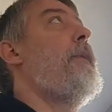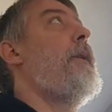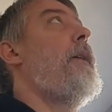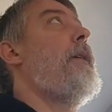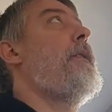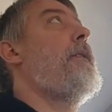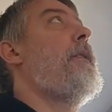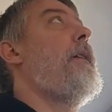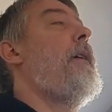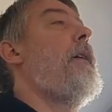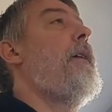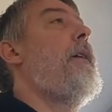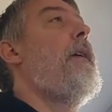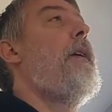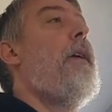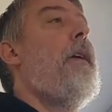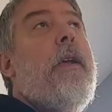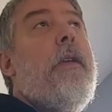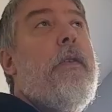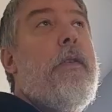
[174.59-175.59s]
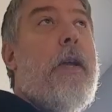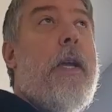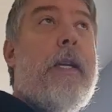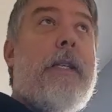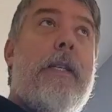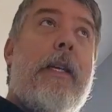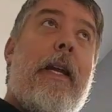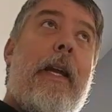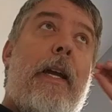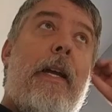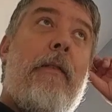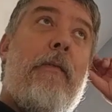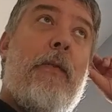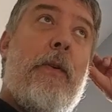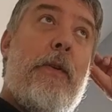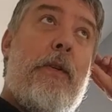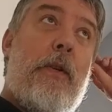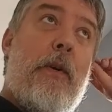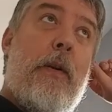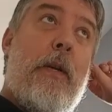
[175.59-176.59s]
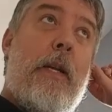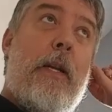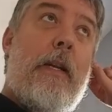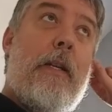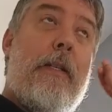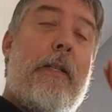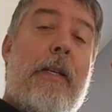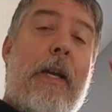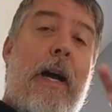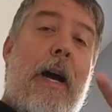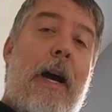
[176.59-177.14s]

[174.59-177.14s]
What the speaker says: but thanks again for joining us.